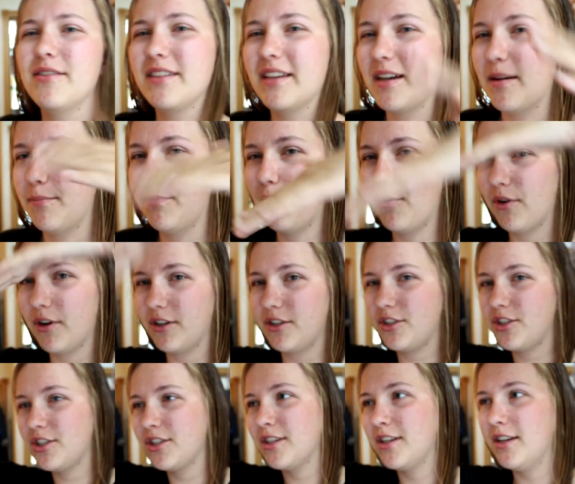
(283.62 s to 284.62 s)
was like a
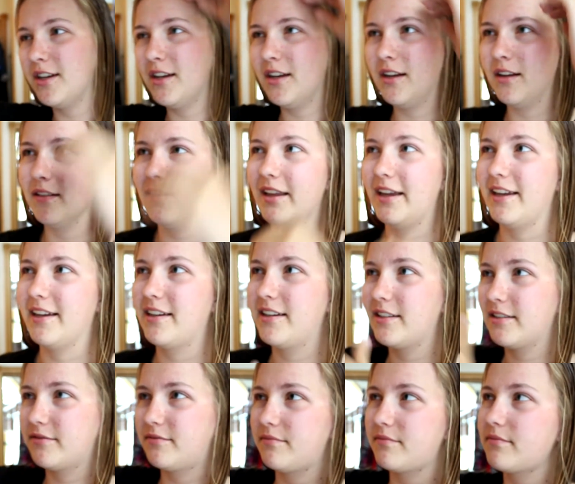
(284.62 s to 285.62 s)
porch,
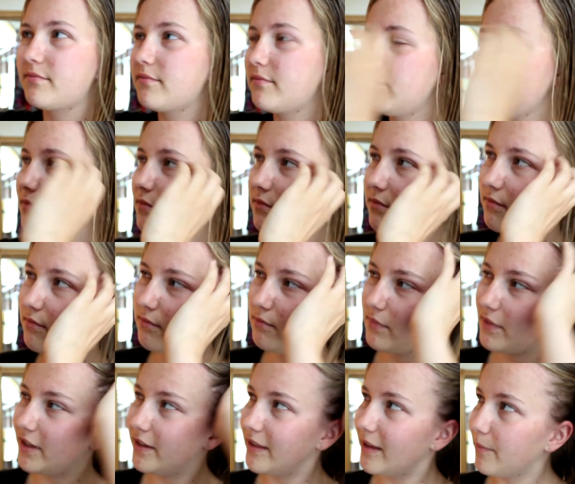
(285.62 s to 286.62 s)
like,
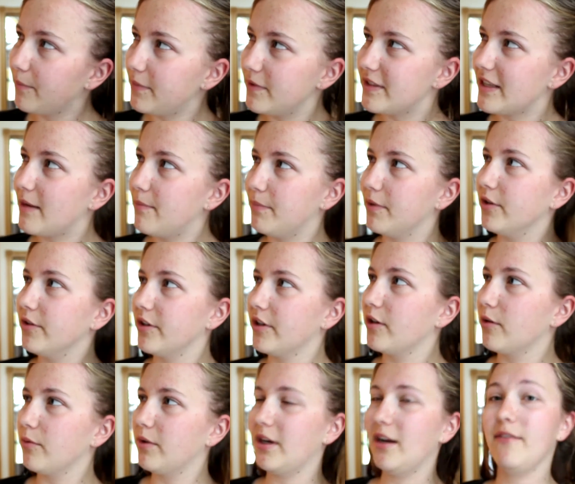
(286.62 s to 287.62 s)
in the same
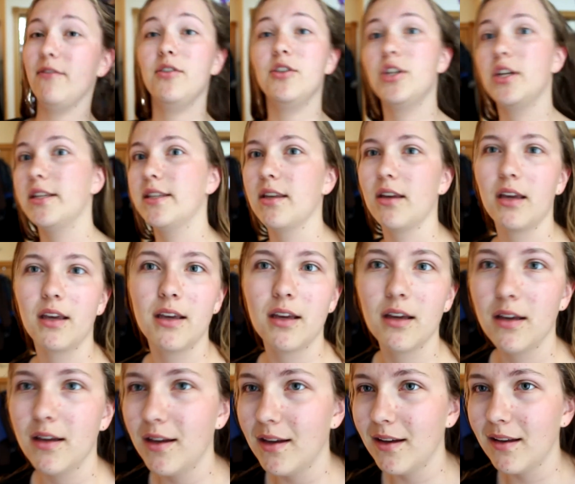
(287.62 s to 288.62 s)
building or whatever, and she's
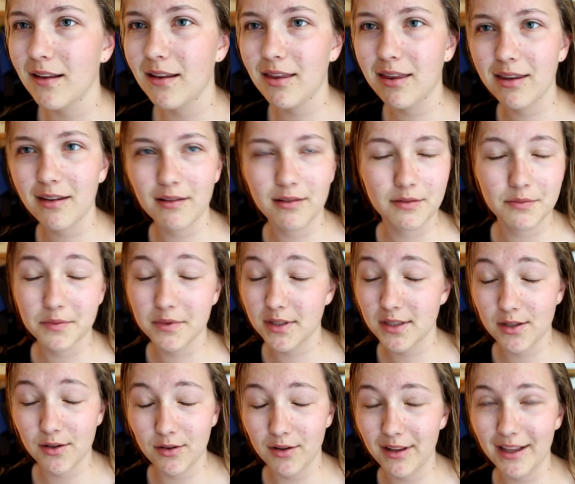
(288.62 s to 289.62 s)
like, "I'm
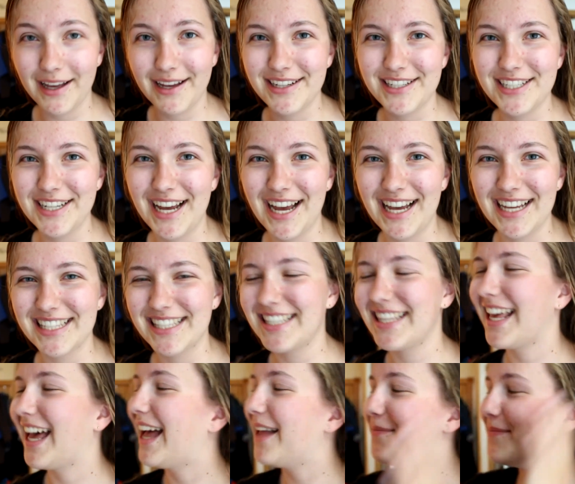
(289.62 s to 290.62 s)
so glad you asked
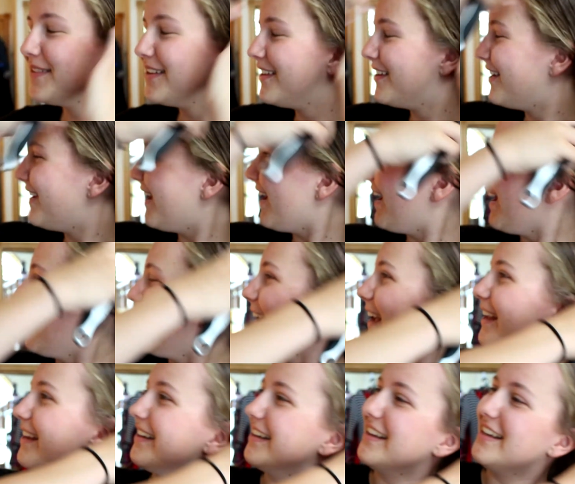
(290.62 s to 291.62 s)
that."
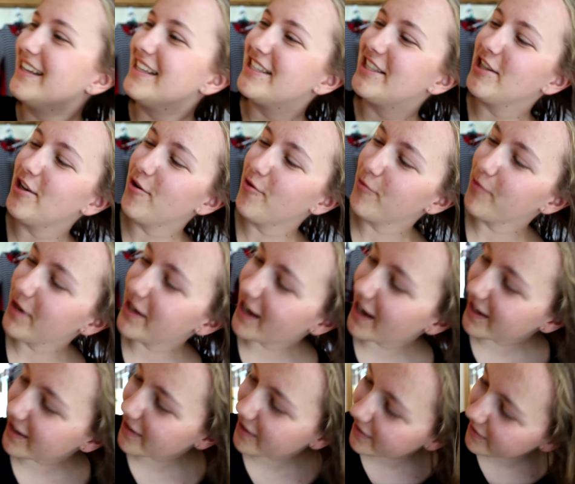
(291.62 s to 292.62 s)
And so we
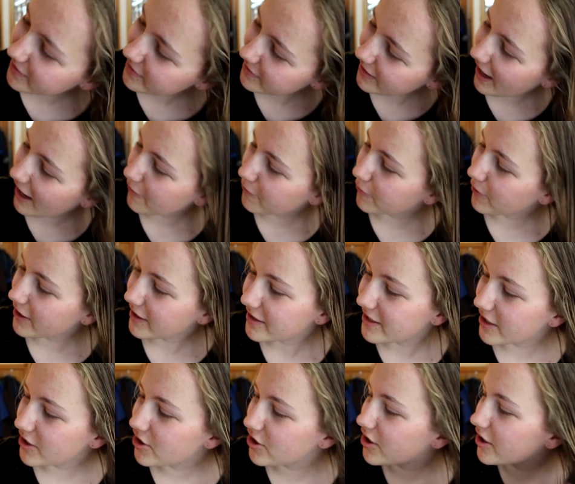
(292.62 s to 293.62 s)
kind of halfway
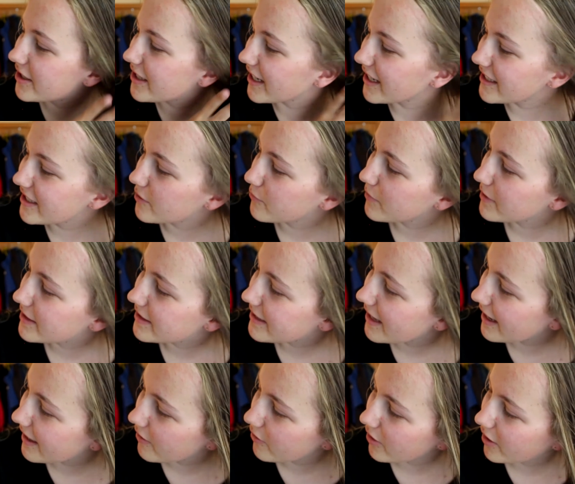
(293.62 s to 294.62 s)
ditched the dance, and we
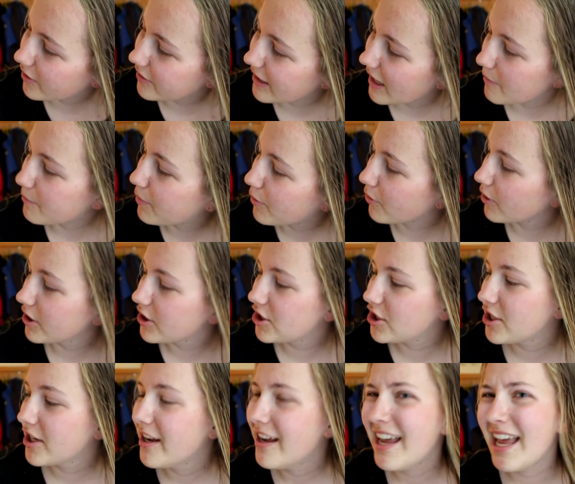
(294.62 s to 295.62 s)
sat out on that
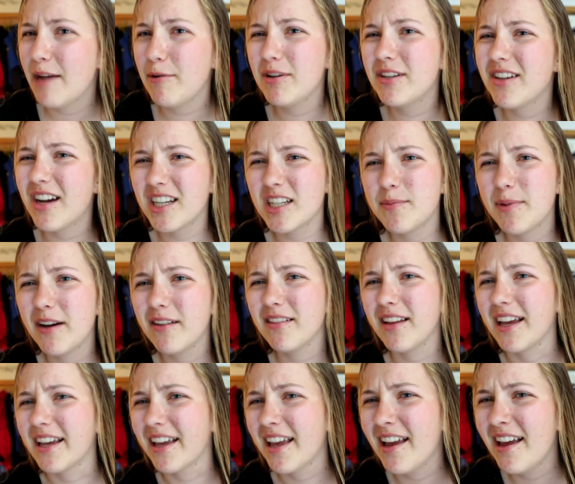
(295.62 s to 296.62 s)
porch, and we talked about
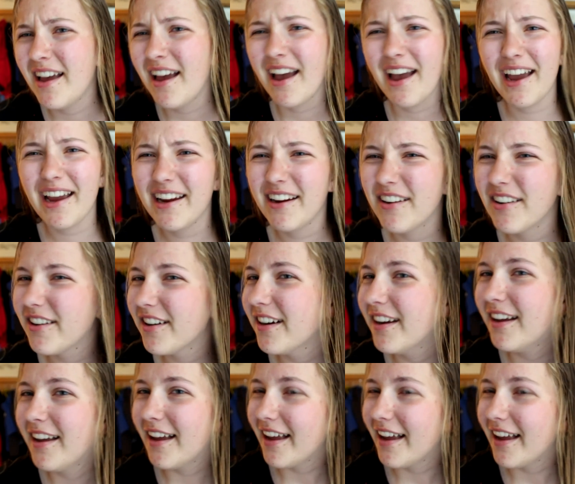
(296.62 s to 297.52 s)
like hair,